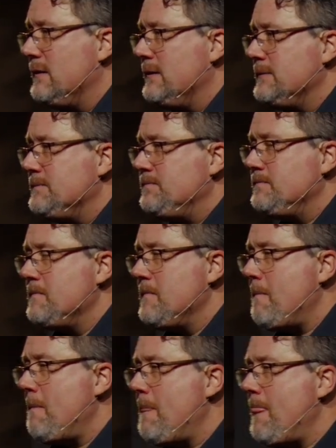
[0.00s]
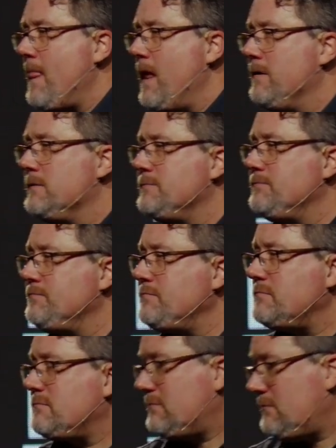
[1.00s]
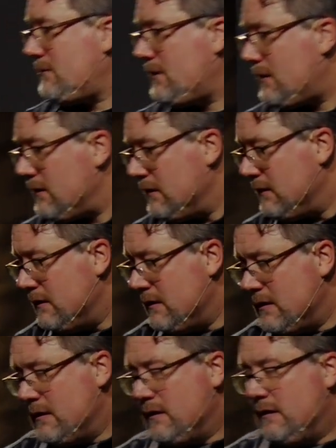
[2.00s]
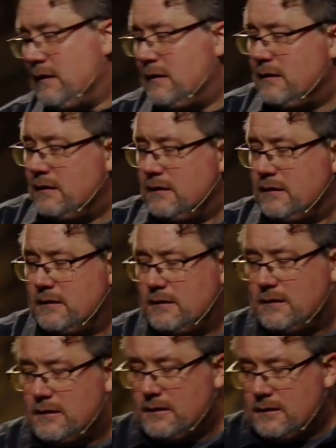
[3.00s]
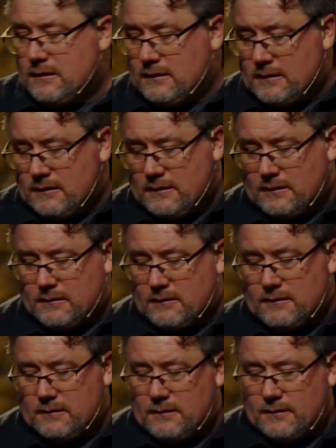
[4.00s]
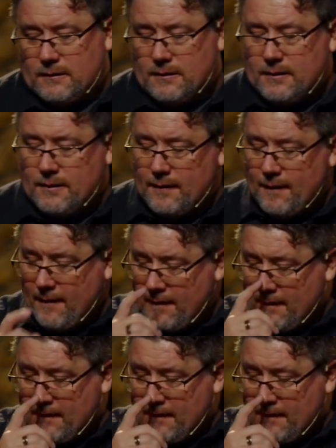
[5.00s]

(silence)